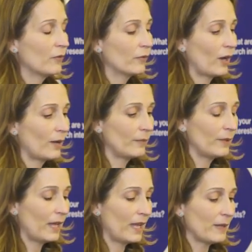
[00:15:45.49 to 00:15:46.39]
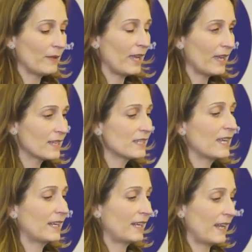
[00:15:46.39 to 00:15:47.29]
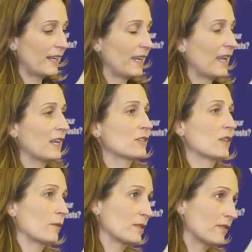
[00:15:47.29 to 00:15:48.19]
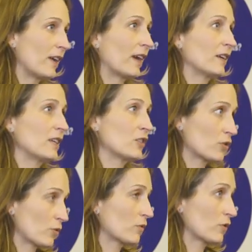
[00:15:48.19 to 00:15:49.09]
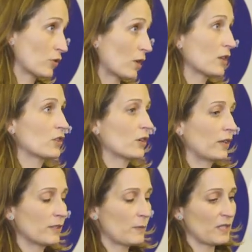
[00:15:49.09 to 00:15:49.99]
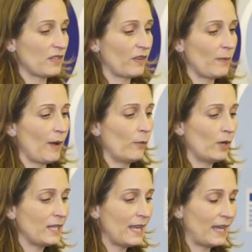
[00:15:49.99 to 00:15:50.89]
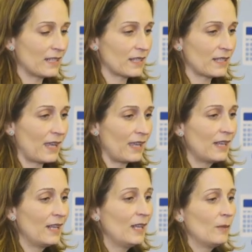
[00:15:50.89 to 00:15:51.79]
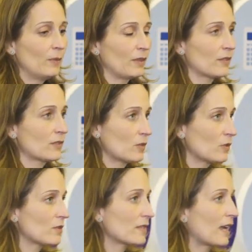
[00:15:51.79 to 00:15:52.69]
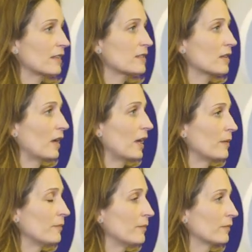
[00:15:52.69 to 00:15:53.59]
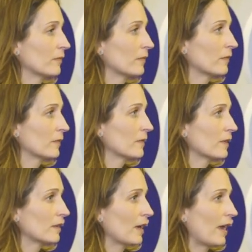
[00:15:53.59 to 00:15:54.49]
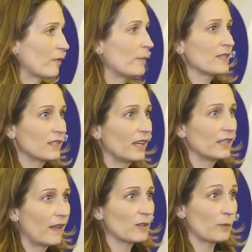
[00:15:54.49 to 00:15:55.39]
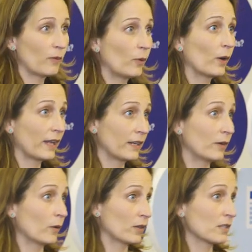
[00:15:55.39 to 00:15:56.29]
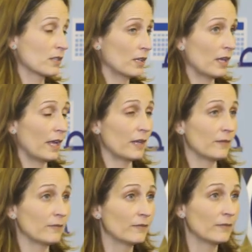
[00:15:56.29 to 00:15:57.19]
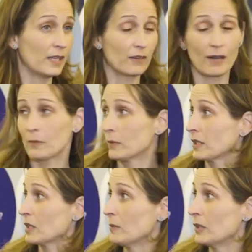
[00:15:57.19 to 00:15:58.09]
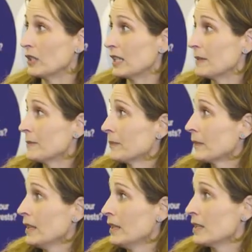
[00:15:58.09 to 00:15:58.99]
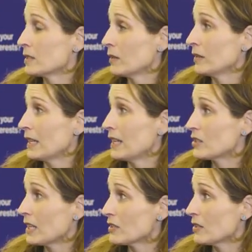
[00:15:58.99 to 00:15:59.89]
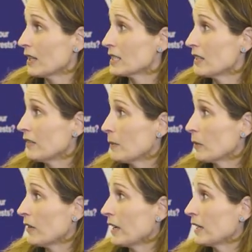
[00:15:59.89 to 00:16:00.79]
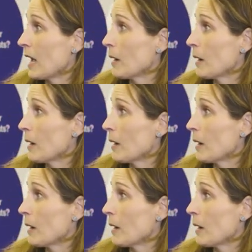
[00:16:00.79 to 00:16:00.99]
from um, A A C N and N I H that was very st structured and specific about what he had to say, but the students had to um, have a baseline knowledge beforehand in order to um, interact with the community. So the educational activity provided